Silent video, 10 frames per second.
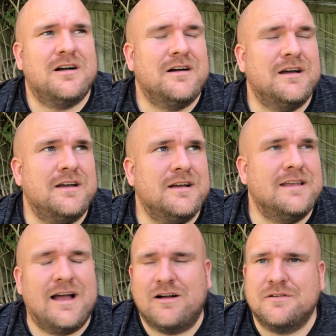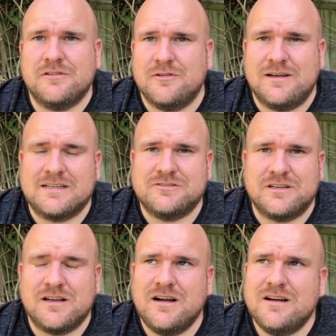I now have 2
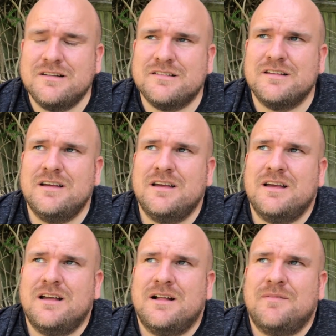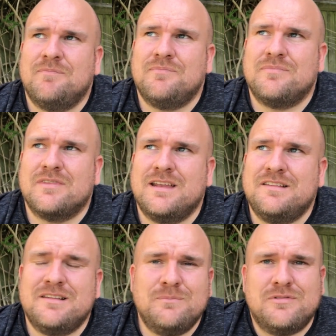electric cars, and
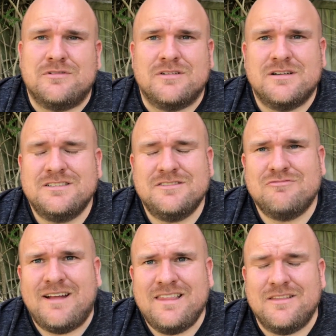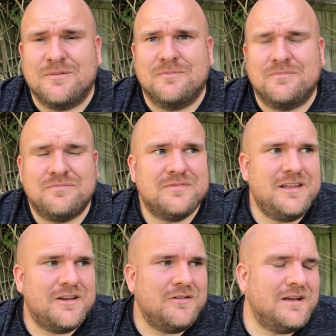it's simple. I just rent them.
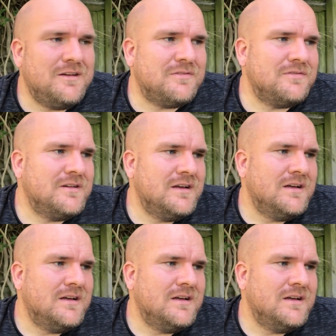If